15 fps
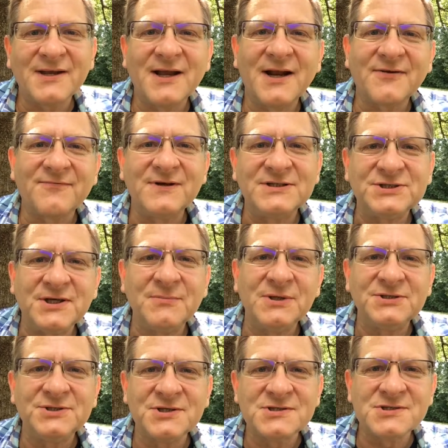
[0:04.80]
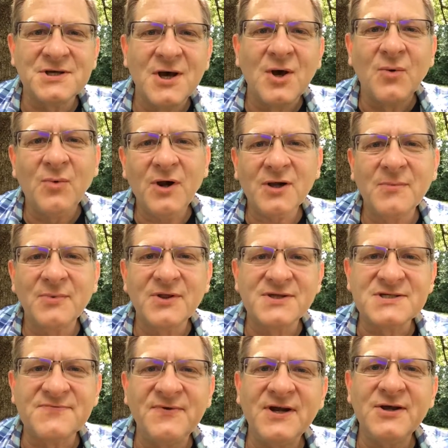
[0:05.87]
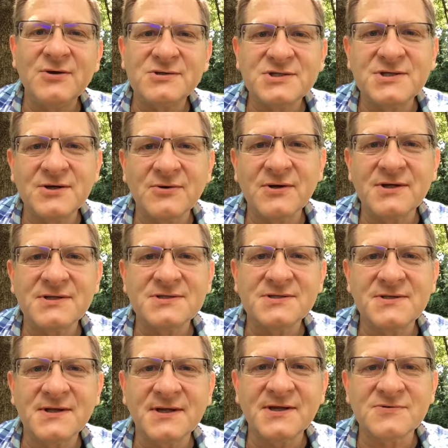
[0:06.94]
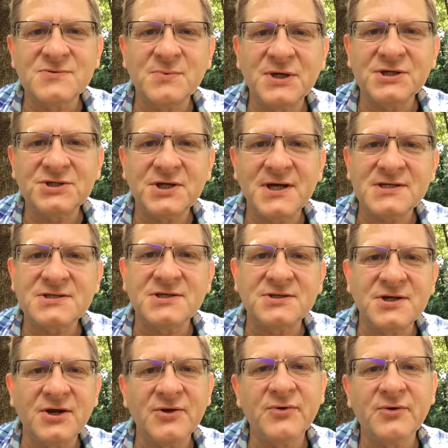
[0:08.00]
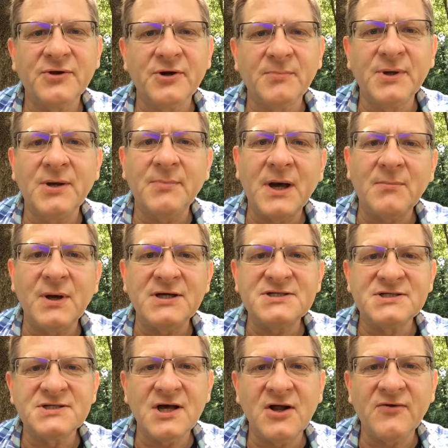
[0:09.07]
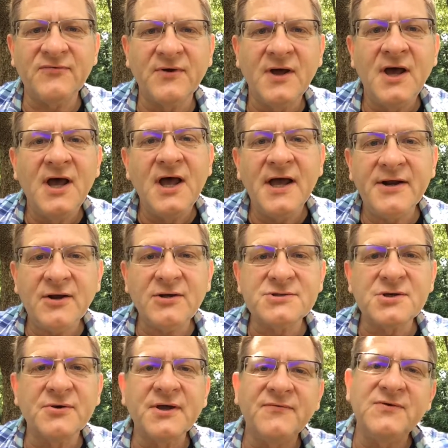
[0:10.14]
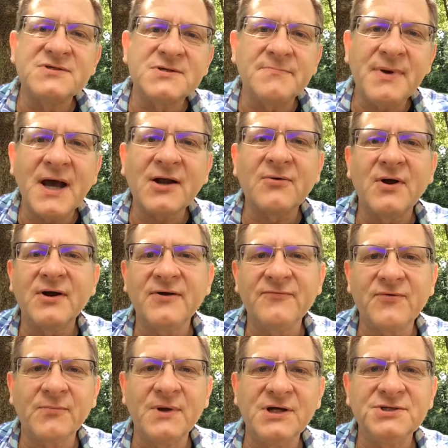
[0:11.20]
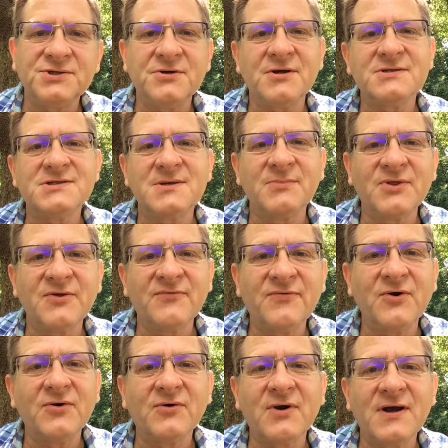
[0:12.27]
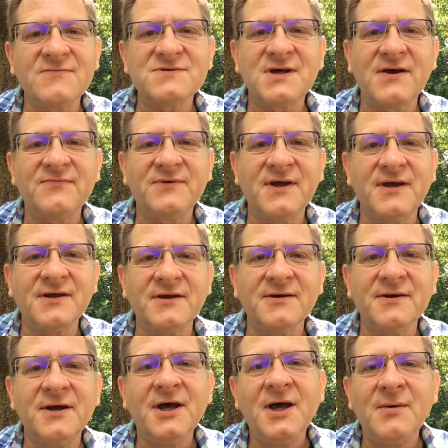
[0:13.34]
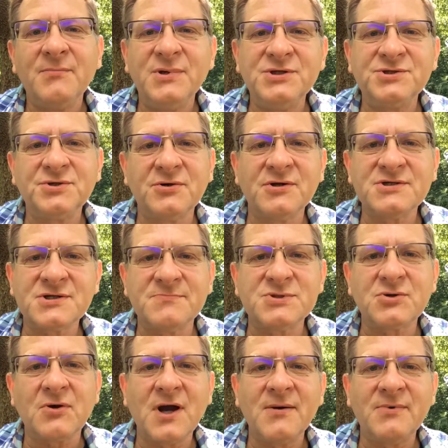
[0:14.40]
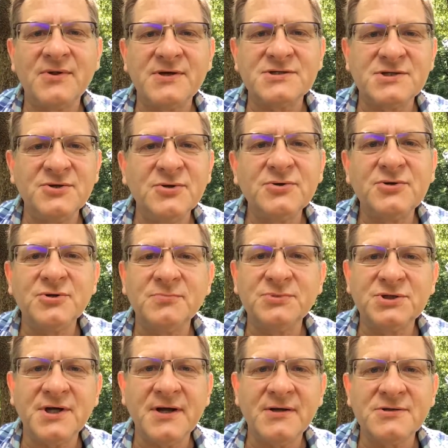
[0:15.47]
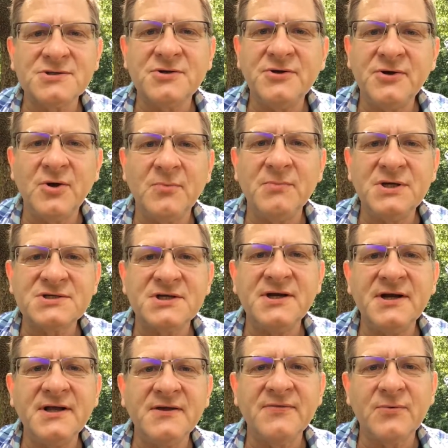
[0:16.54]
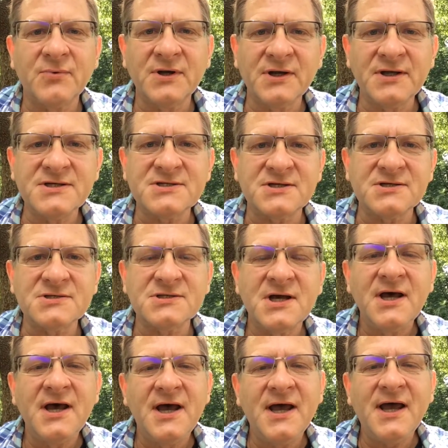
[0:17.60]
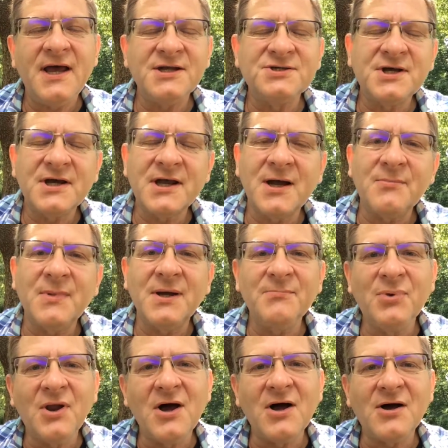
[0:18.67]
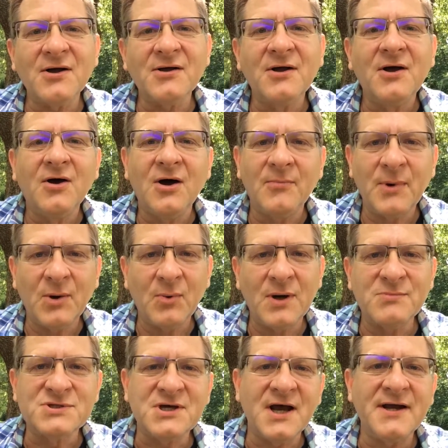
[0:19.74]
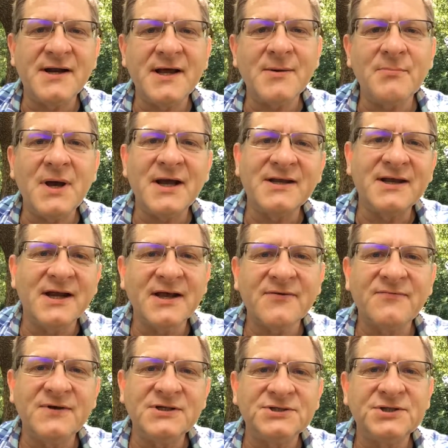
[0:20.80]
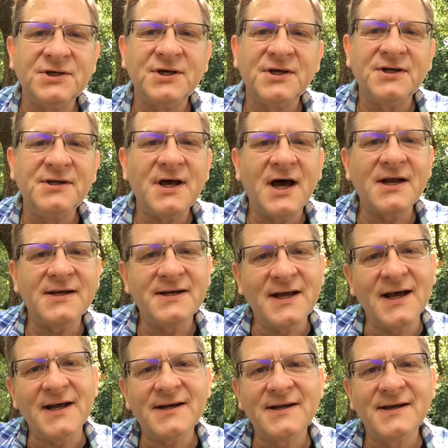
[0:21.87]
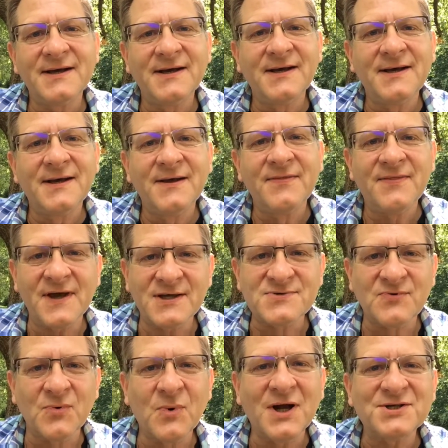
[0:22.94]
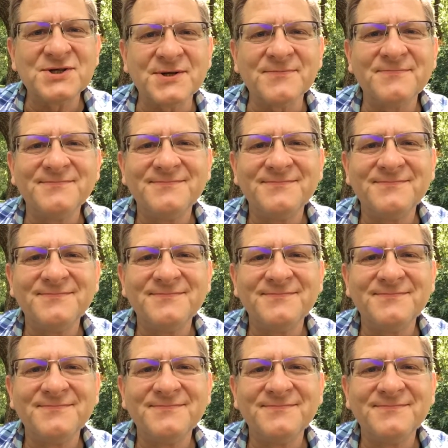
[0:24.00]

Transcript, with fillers: Magnetic Fish Images. Welcome to this video series that gives me a chance to tell you a little bit about myself and also give you some background information on some of the photographs I've taken. Be sure to subscribe to this YouTube channel so you don't miss any of the releases, and check out my blog on my website at magnetic fish dot net. Thanks for watching.